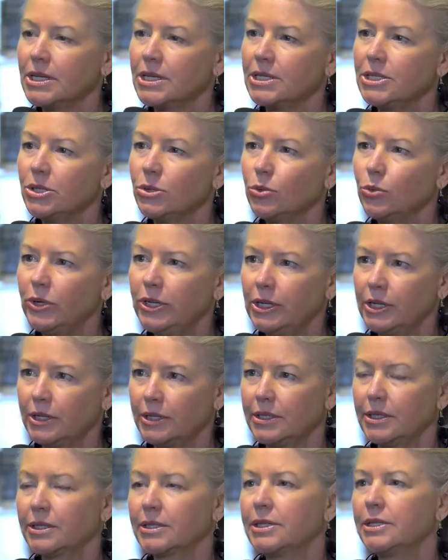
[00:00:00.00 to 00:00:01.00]
So we
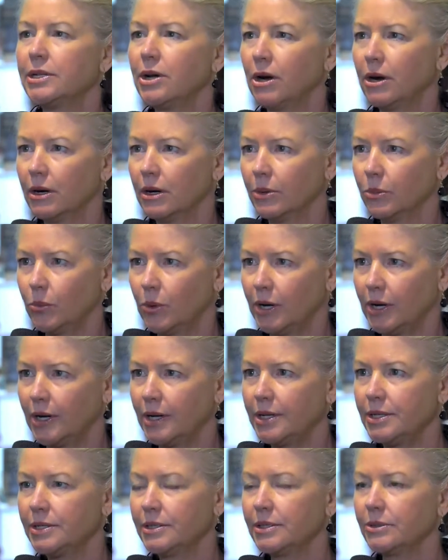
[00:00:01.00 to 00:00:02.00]
conducted
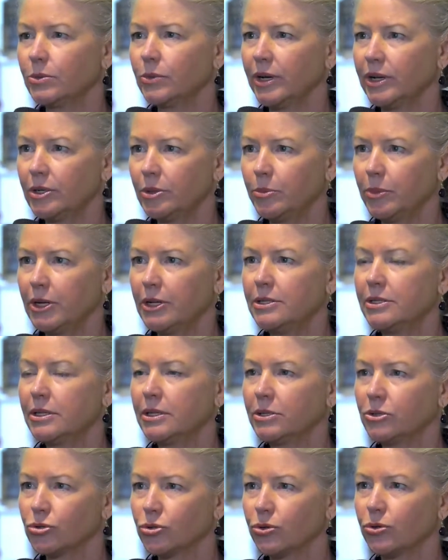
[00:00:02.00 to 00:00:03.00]
Rwise, a randomized
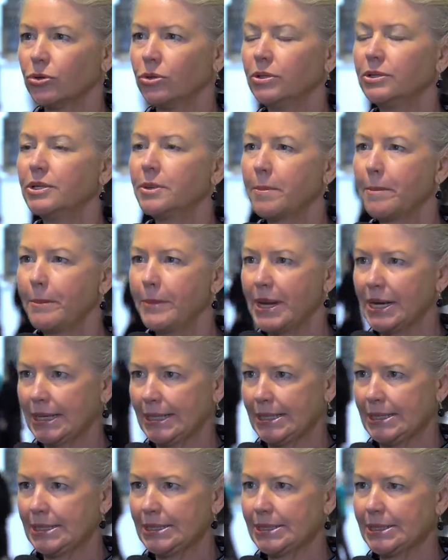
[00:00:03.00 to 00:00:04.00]
controlled
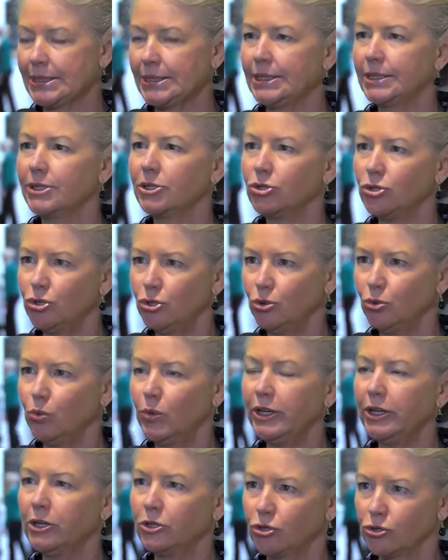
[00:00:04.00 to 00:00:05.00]
mechanistic
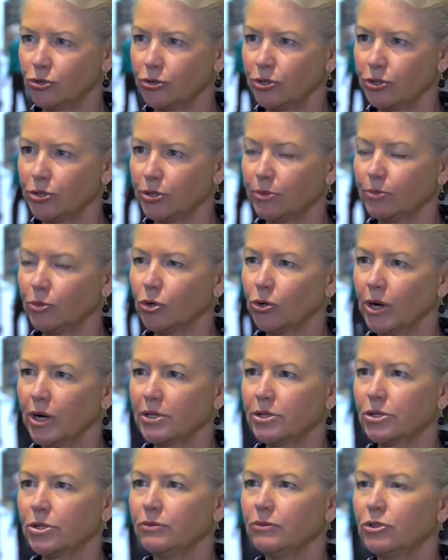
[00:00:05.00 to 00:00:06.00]
2-week short-term
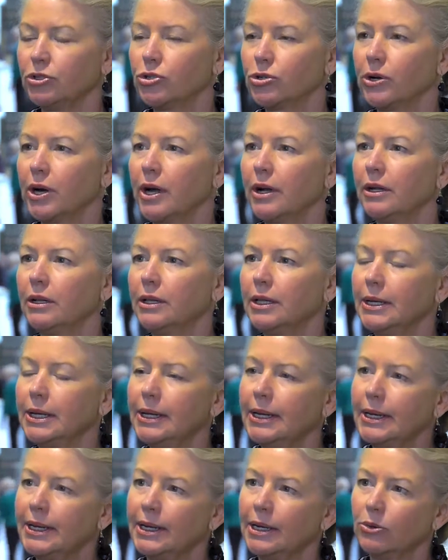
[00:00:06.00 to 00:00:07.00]
crossover trial.
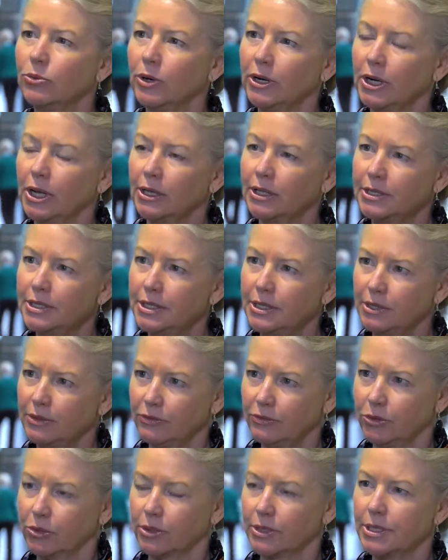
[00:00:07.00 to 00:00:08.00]
Ranolazine,
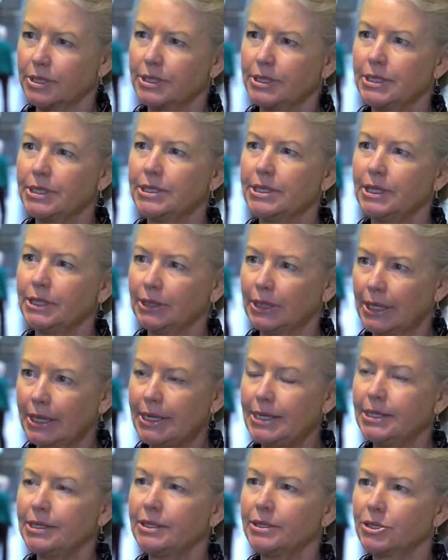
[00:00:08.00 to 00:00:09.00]
of course, is a
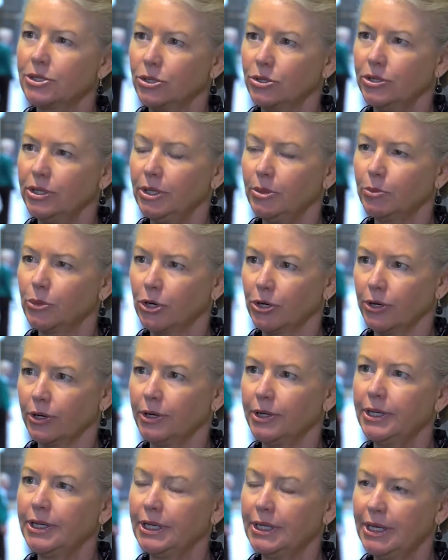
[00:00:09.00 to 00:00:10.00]
late sodium
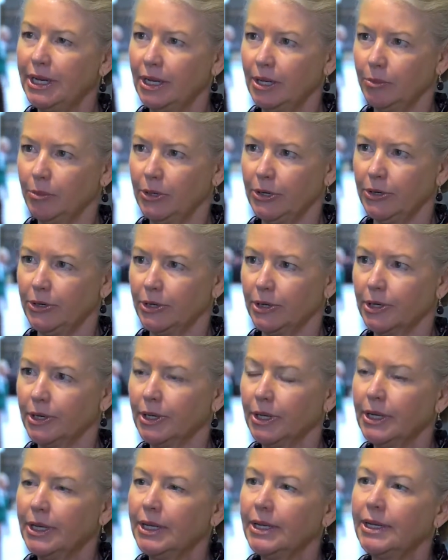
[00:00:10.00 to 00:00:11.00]
current inhibitor,
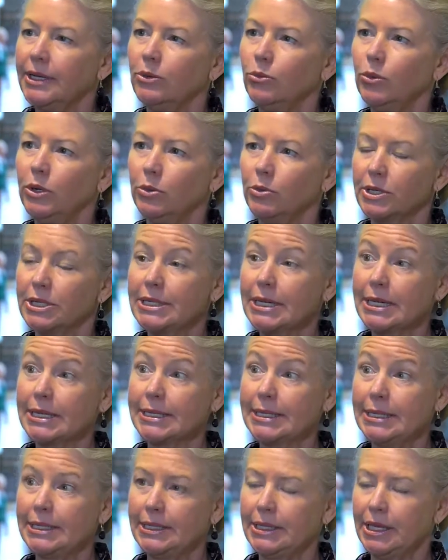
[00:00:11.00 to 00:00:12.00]
and we were
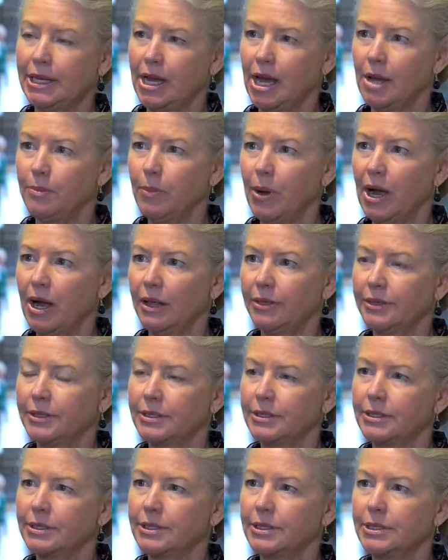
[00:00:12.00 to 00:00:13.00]
testing the
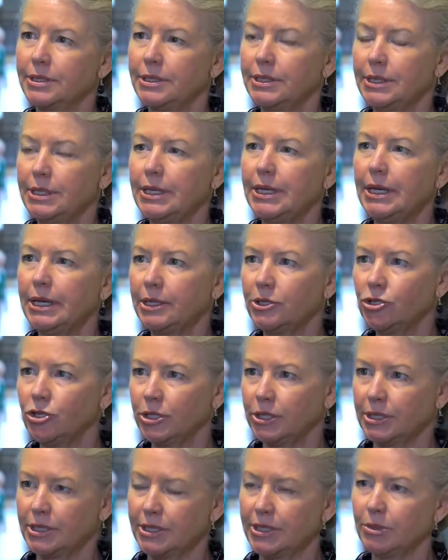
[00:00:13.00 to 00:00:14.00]
hypothesis that the
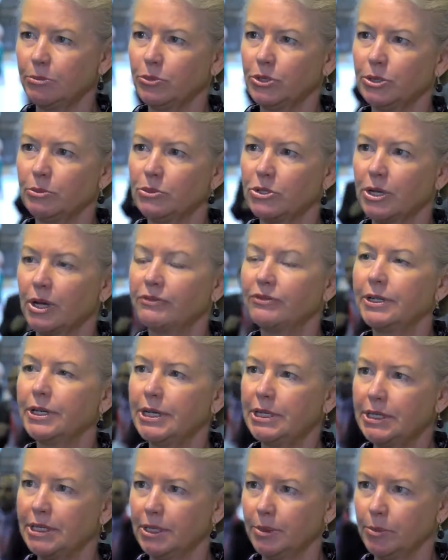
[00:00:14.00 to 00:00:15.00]
angina symptoms, often
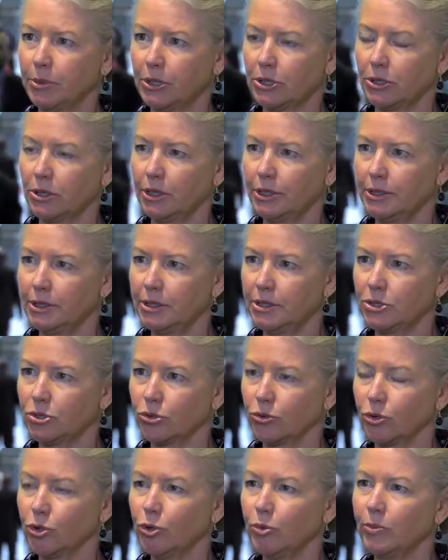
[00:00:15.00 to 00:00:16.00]
atypical in this
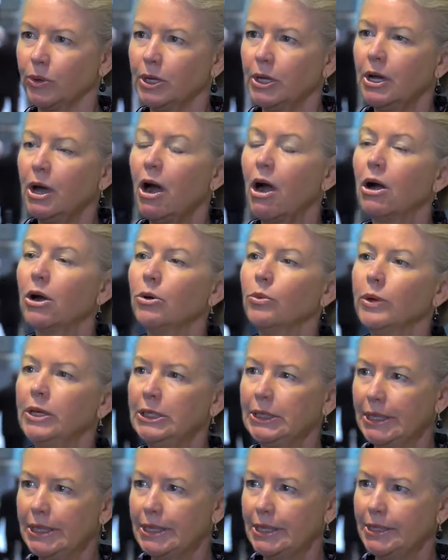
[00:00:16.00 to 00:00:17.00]
group, are
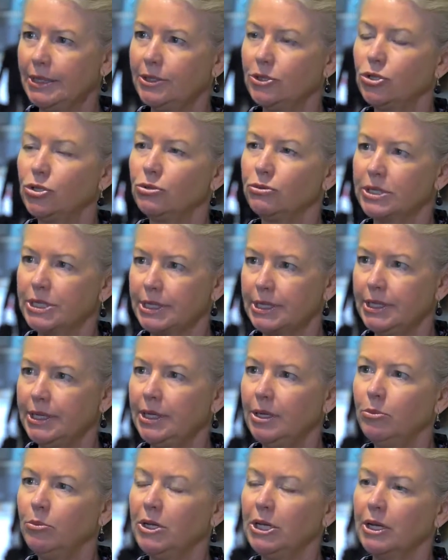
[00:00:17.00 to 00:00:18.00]
related to
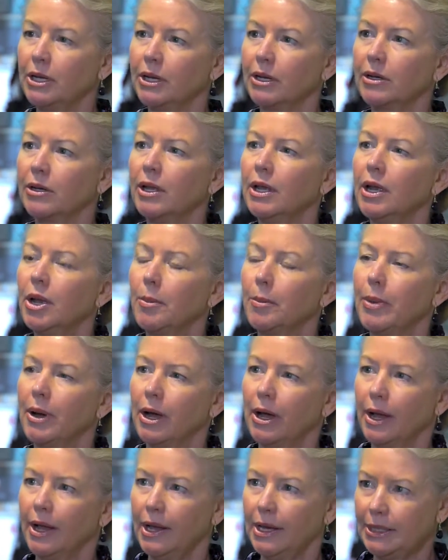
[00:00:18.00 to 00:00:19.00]
ischemia
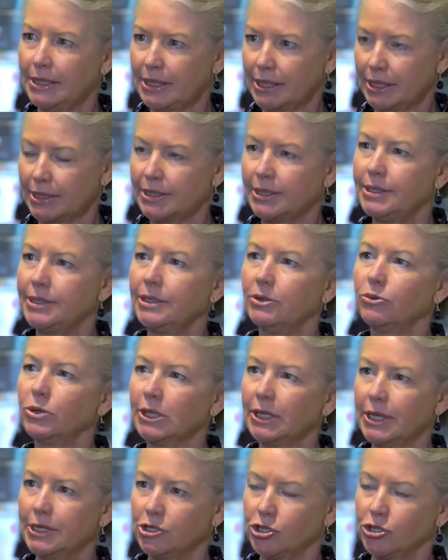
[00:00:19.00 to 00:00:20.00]
by testing
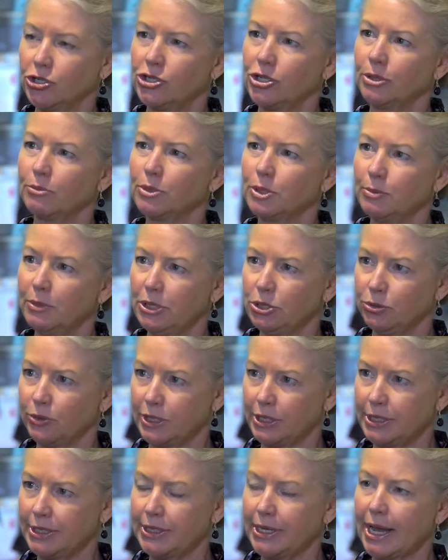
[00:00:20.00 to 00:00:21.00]
relationships
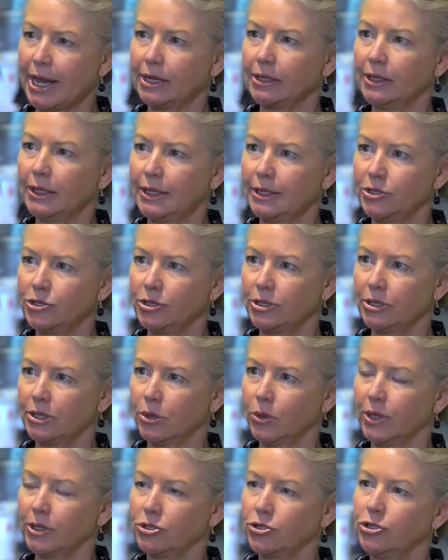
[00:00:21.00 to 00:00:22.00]
between Seattle Angina
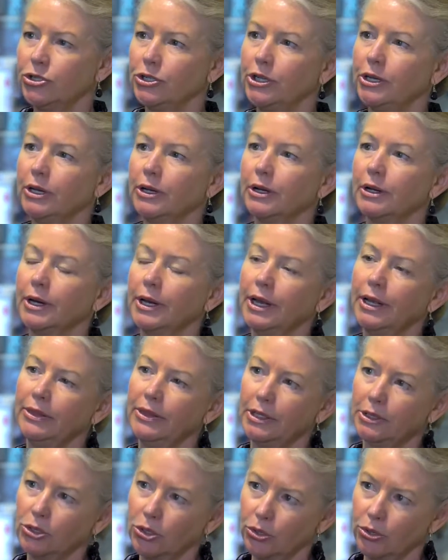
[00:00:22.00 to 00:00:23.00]
Questionnaire
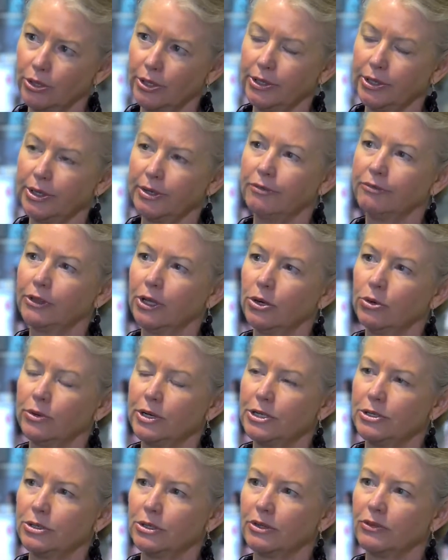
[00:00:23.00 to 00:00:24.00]
and then coronary flow
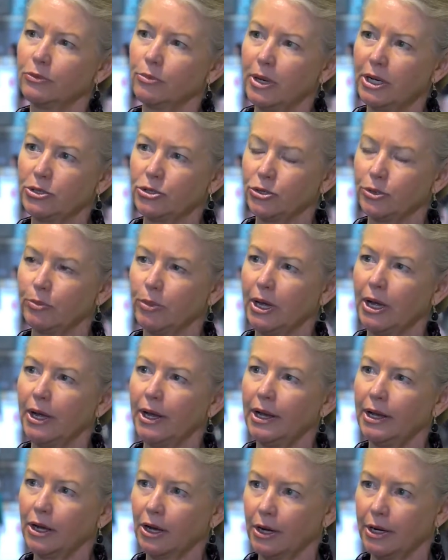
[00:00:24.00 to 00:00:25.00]
reserve measured
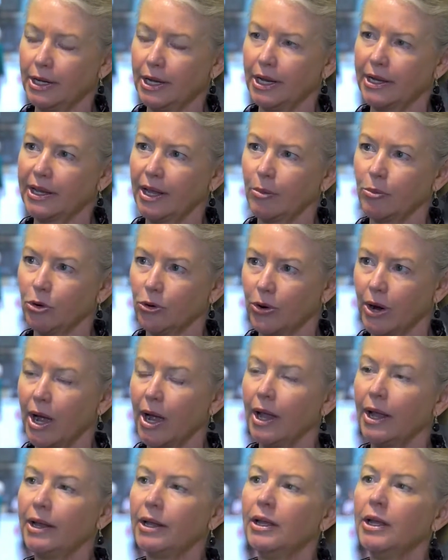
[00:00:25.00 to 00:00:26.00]
by cardiac
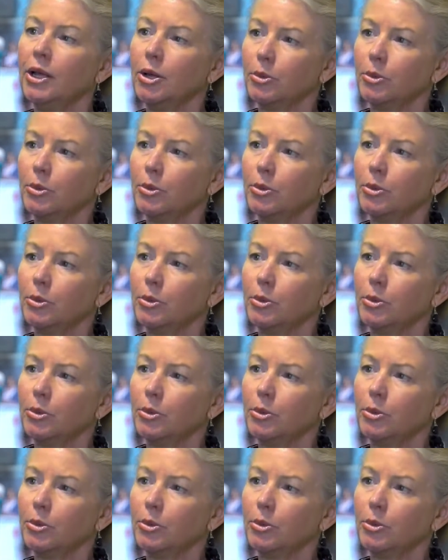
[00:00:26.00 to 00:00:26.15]
MRI